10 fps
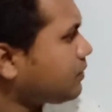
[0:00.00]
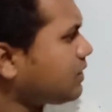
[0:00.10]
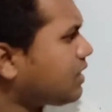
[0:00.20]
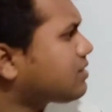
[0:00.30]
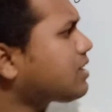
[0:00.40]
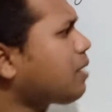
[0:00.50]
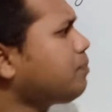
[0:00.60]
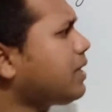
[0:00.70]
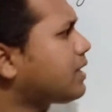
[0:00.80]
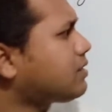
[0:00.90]

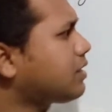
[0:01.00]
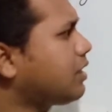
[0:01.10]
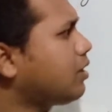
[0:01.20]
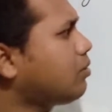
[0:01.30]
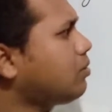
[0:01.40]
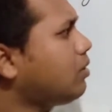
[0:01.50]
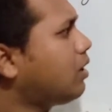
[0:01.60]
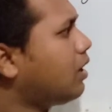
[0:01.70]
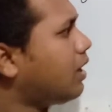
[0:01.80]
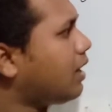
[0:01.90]
some maths you
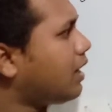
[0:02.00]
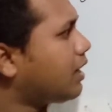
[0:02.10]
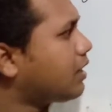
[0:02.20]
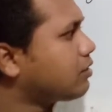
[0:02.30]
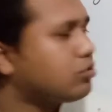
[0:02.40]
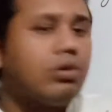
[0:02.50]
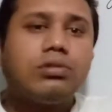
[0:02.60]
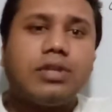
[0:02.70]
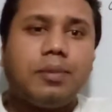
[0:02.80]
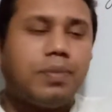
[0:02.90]

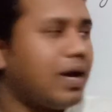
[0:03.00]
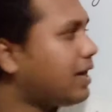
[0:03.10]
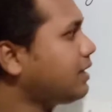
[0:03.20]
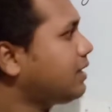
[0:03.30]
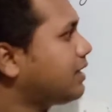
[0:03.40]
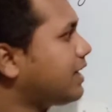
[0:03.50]
don't apply